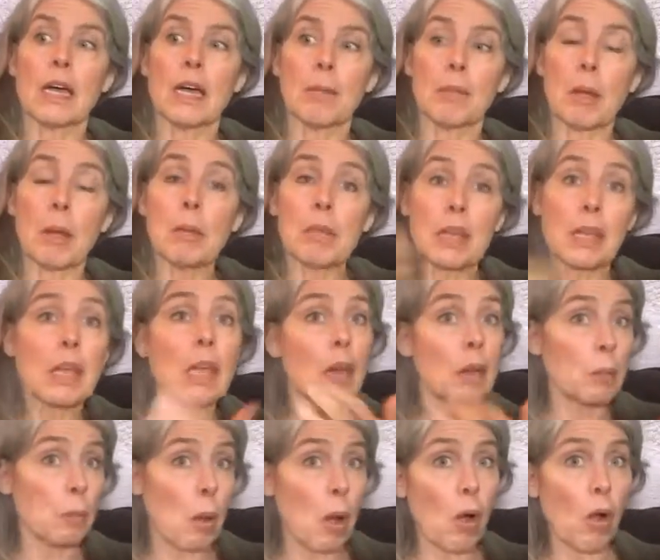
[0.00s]
Maybe they get
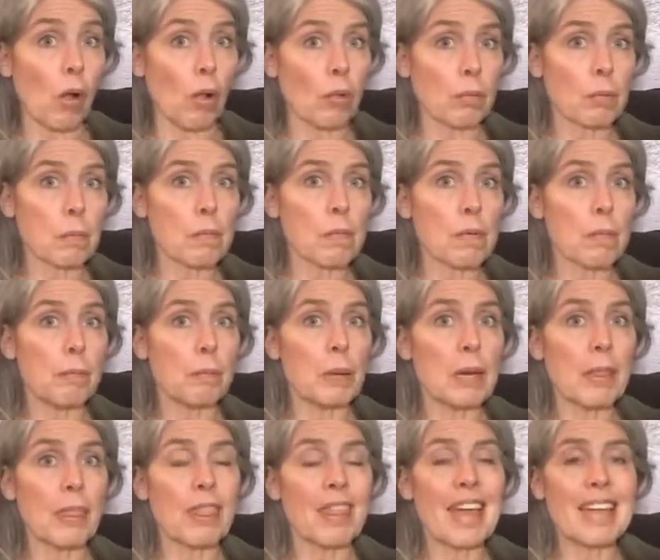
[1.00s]
them all.
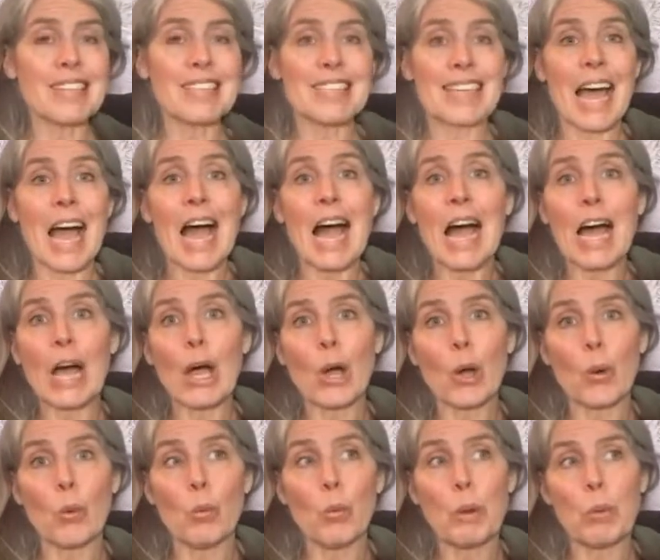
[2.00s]
But that's
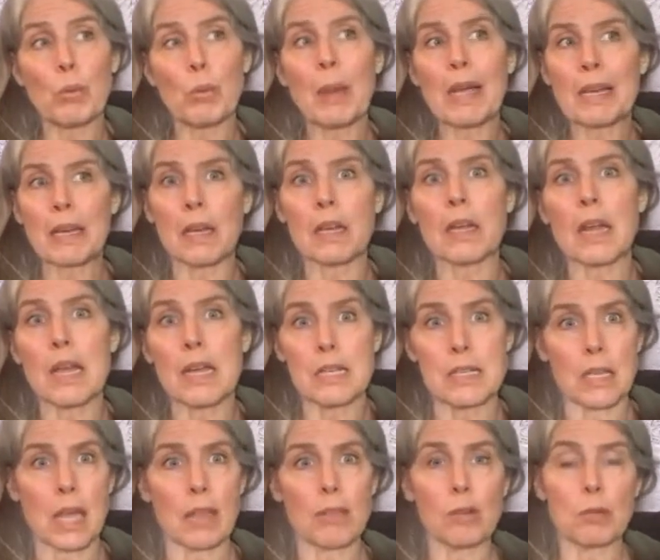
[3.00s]
how we
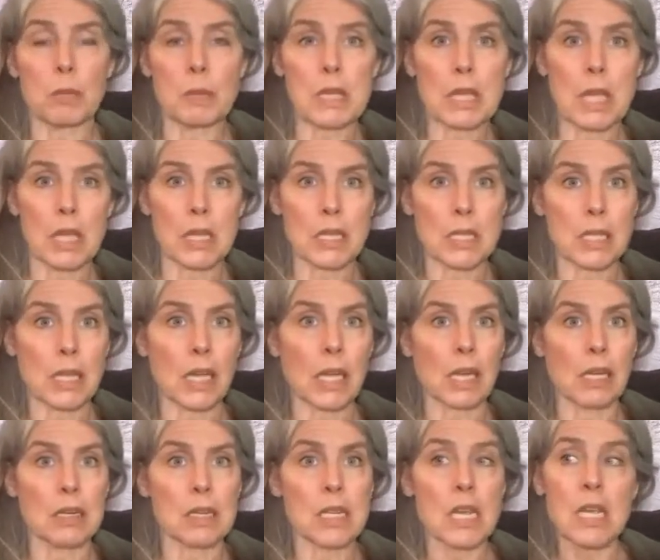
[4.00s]
recognize other beings.
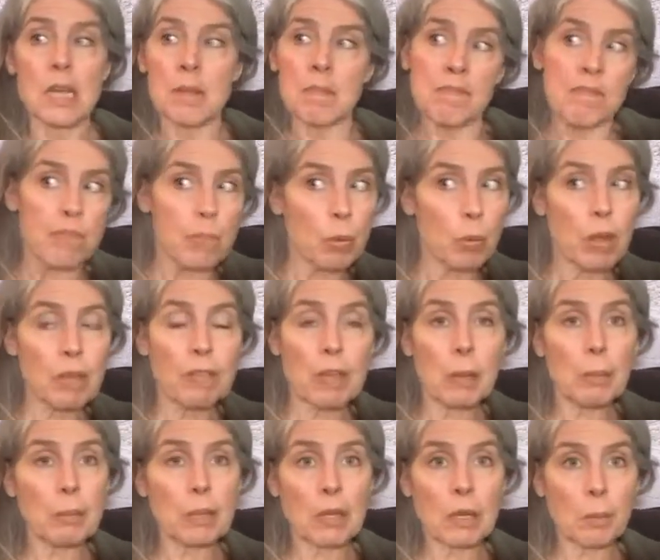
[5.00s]
And we have
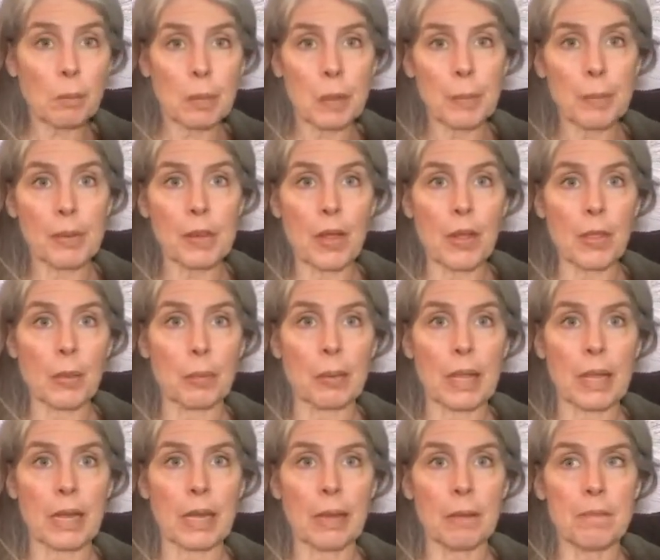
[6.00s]
8 billion people on the
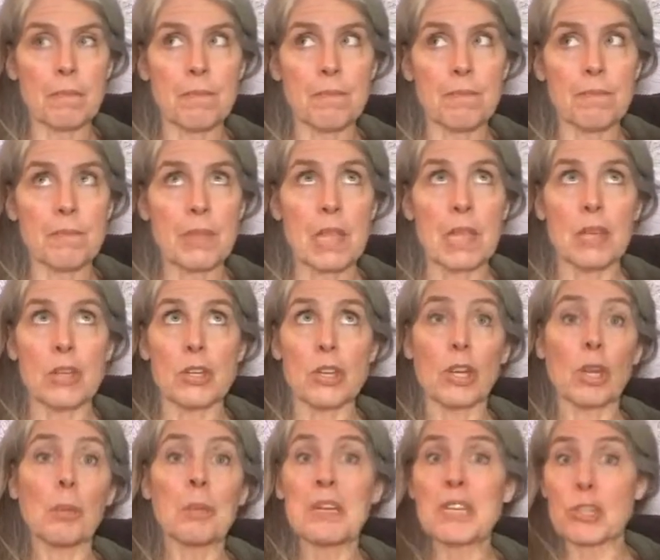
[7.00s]
planet. Do you
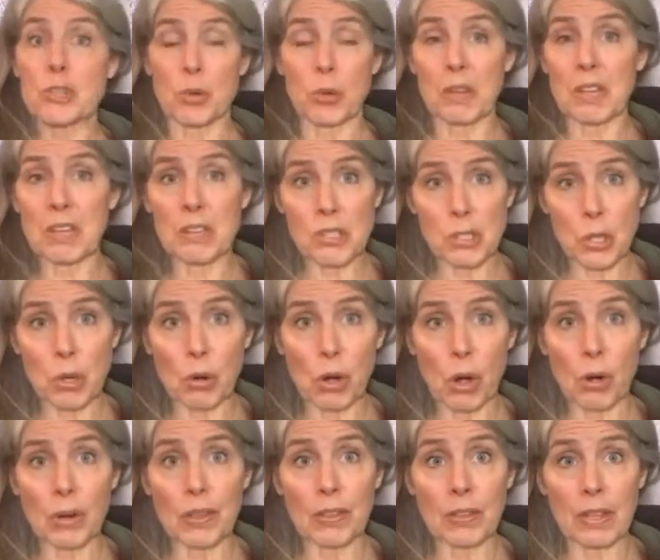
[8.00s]
know how many trillions there
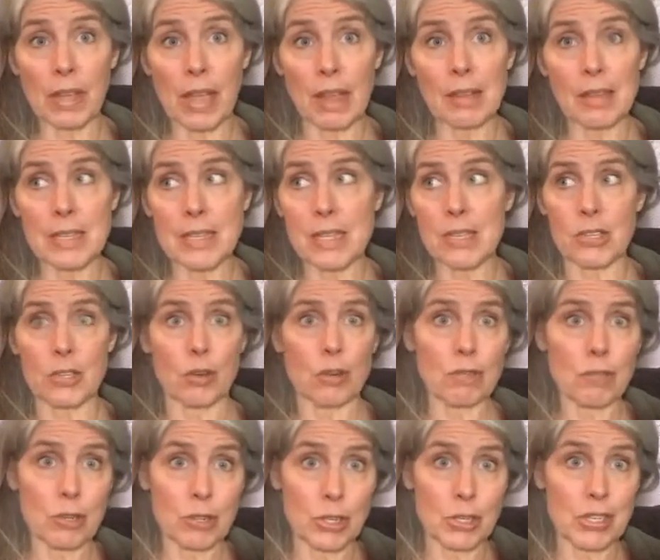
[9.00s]
are in the galaxies and
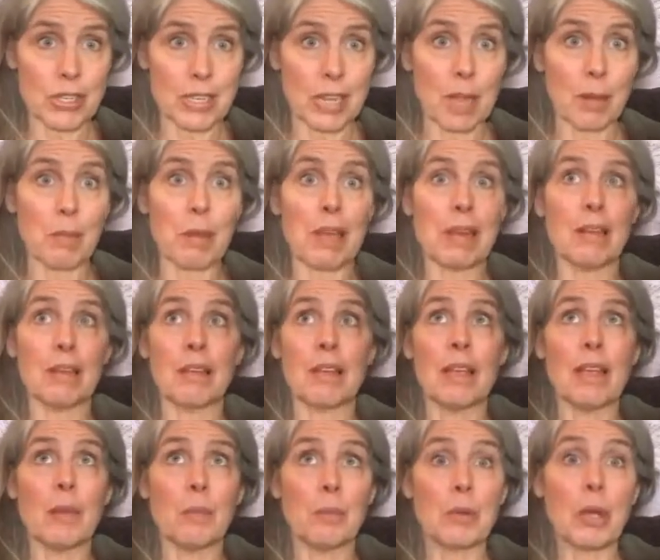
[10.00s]
universes? I mean,
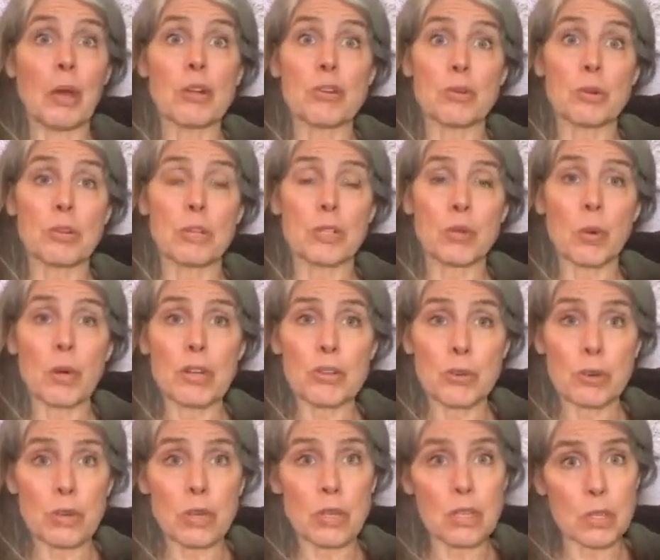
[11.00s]
beyond trillions,
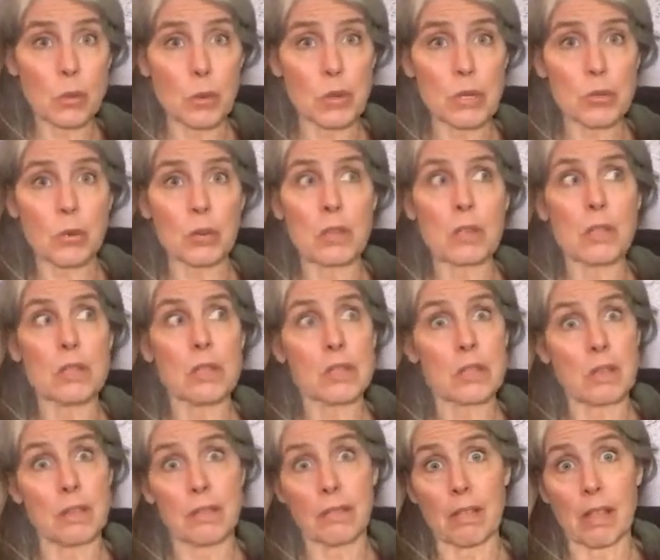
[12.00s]
quadrillions,
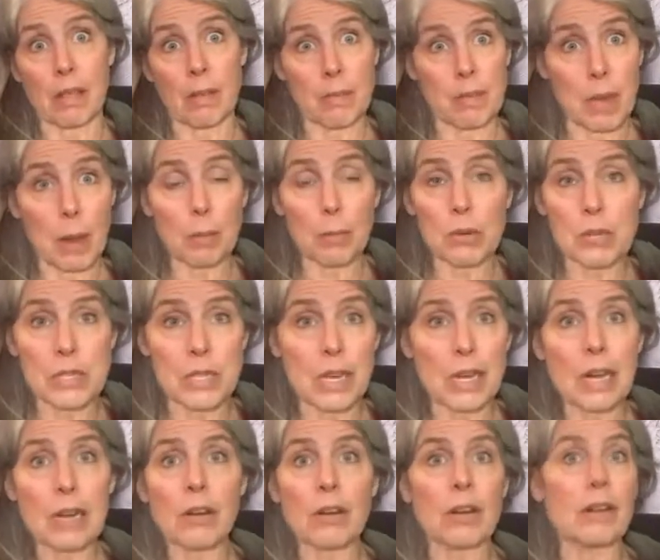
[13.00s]
quintillions, numbers that
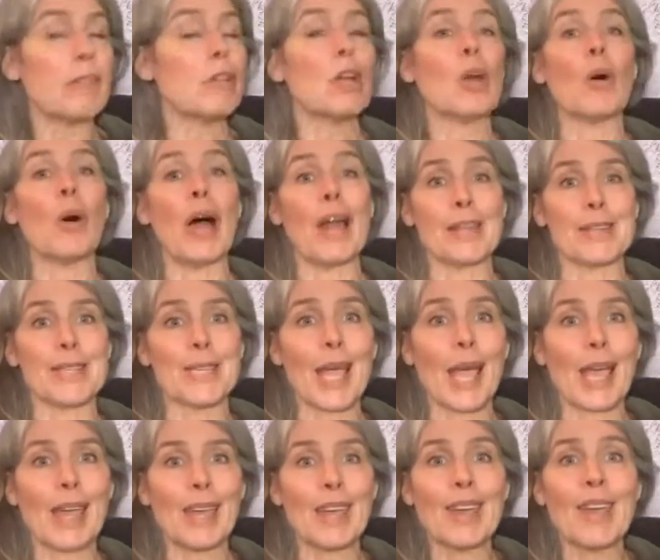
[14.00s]
I don't even know how to
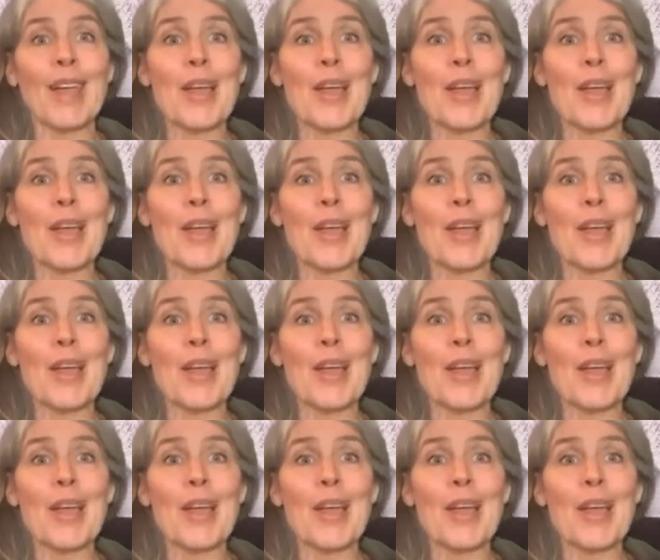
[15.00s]
say.